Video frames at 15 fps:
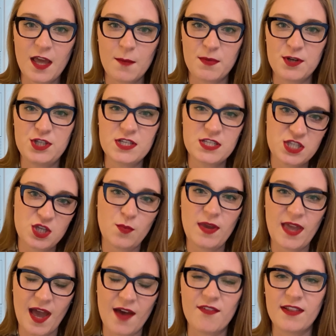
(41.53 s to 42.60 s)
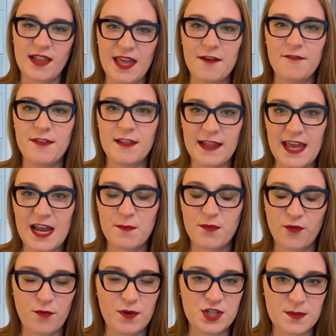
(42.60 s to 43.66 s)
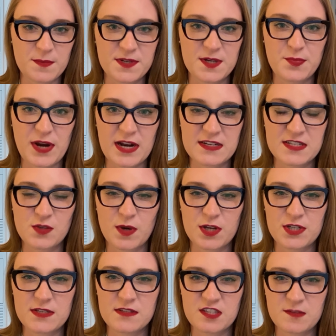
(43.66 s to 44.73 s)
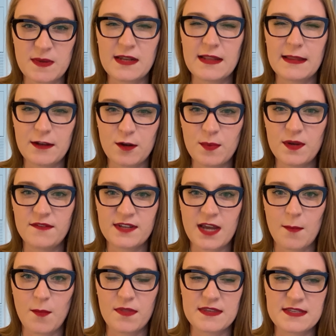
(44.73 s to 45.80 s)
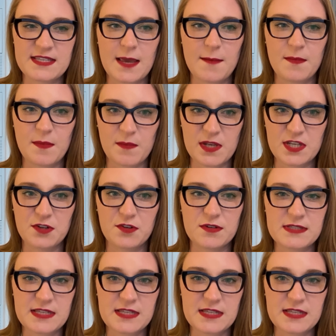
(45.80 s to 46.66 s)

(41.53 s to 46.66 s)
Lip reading: But just so we have a lay of the land before we jump into practice questions, we'll spend a little bit of time on the same materials